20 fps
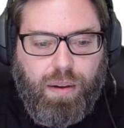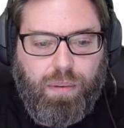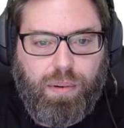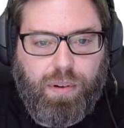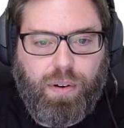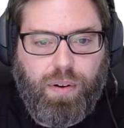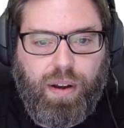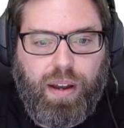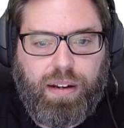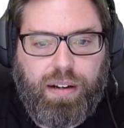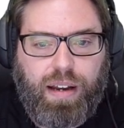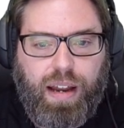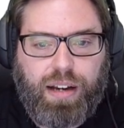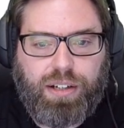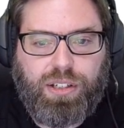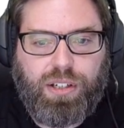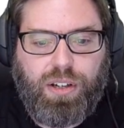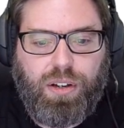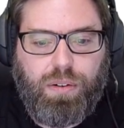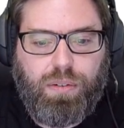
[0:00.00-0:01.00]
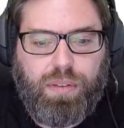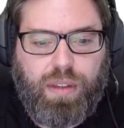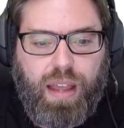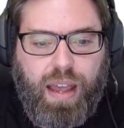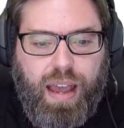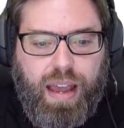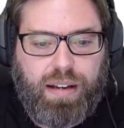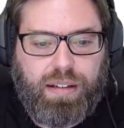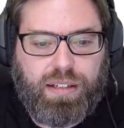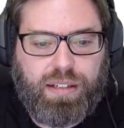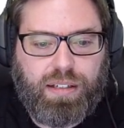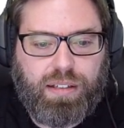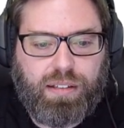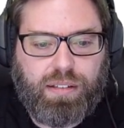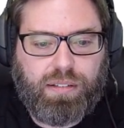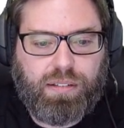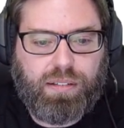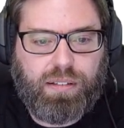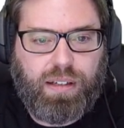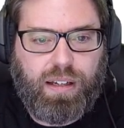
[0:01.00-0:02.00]
And we'll go ahead and execute that,
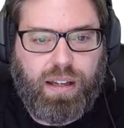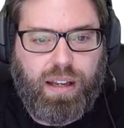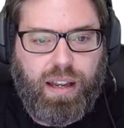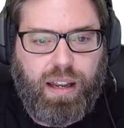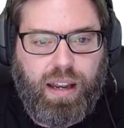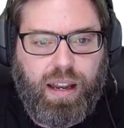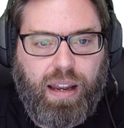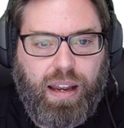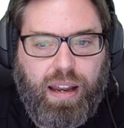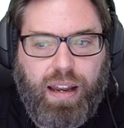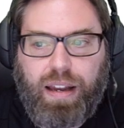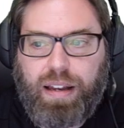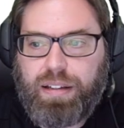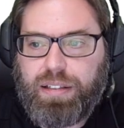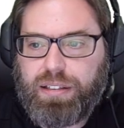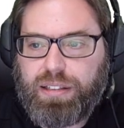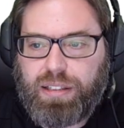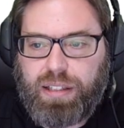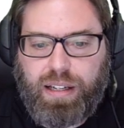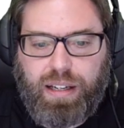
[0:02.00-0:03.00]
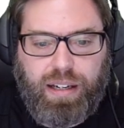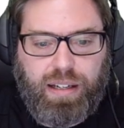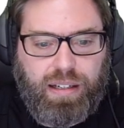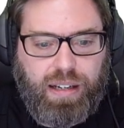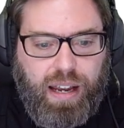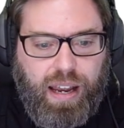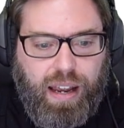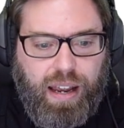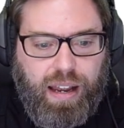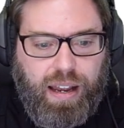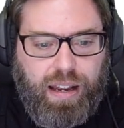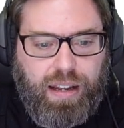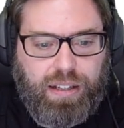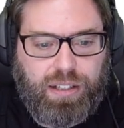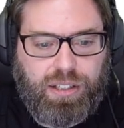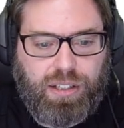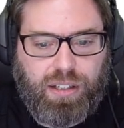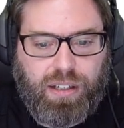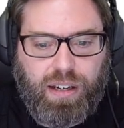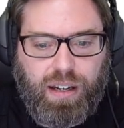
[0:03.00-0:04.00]
and it
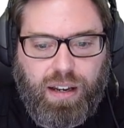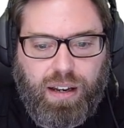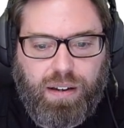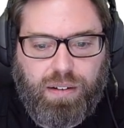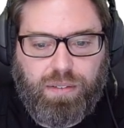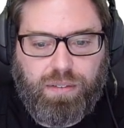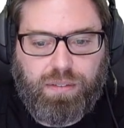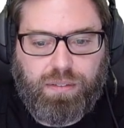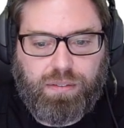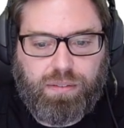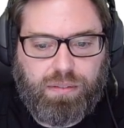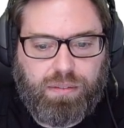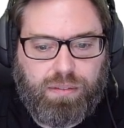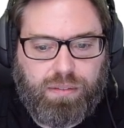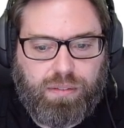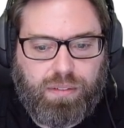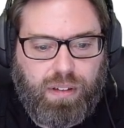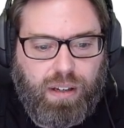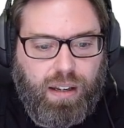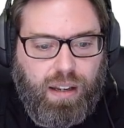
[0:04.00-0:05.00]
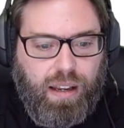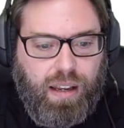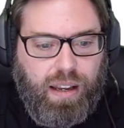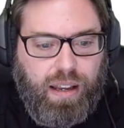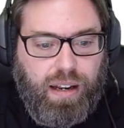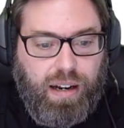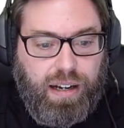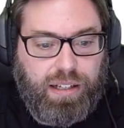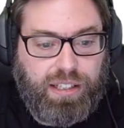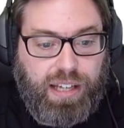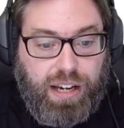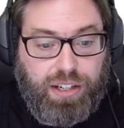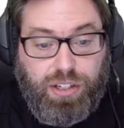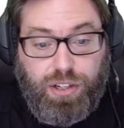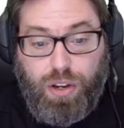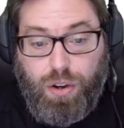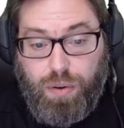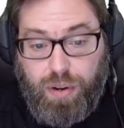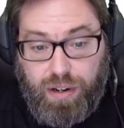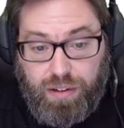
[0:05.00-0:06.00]
has
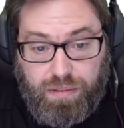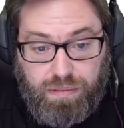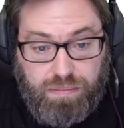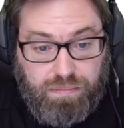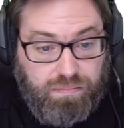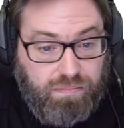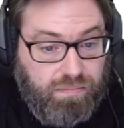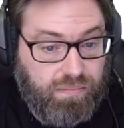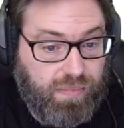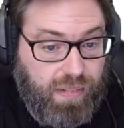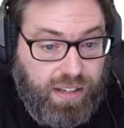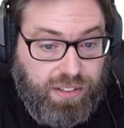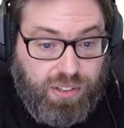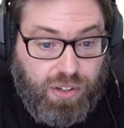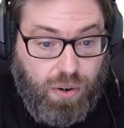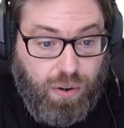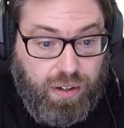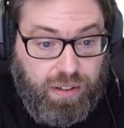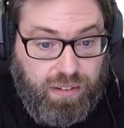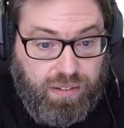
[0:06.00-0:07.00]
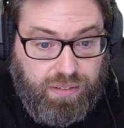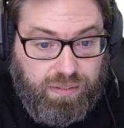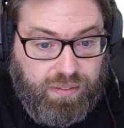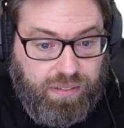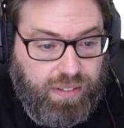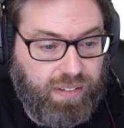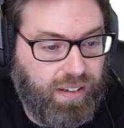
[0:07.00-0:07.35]
executed. That's good.